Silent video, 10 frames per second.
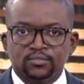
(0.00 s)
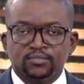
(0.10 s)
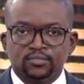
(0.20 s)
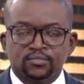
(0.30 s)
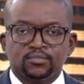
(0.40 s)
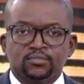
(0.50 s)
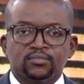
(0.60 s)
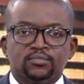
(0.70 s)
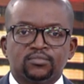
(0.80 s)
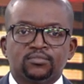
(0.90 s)

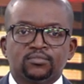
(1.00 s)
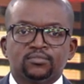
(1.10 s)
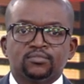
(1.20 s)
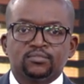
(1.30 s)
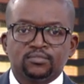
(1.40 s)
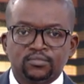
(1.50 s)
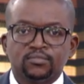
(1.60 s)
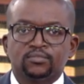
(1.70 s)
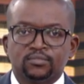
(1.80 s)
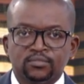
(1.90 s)

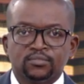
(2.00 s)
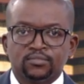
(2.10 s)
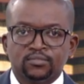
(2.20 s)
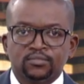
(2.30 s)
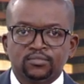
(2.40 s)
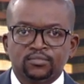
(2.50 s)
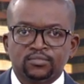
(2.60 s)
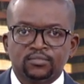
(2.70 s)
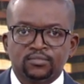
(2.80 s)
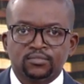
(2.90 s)

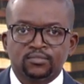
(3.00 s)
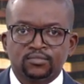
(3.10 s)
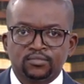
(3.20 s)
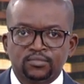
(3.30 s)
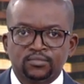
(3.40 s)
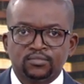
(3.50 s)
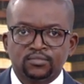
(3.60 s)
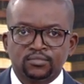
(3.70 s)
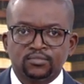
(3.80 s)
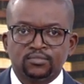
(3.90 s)

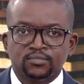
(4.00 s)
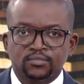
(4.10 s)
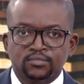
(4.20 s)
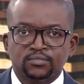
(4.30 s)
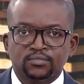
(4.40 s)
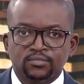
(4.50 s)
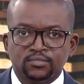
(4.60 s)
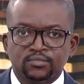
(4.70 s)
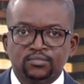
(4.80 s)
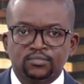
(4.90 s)

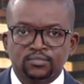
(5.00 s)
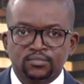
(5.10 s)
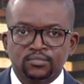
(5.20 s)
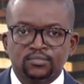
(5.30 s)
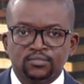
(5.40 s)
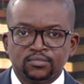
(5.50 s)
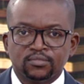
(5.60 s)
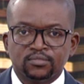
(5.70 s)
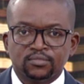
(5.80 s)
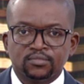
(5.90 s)

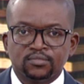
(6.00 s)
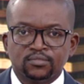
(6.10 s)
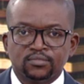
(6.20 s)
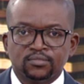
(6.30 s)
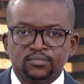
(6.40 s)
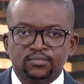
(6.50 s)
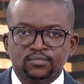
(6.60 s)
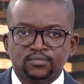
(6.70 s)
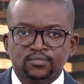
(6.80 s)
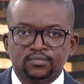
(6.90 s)

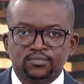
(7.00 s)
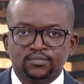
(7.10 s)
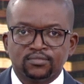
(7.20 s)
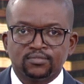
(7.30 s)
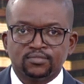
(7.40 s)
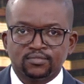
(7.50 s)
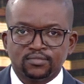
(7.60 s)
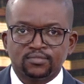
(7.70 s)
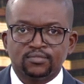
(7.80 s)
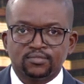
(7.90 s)
(not speaking)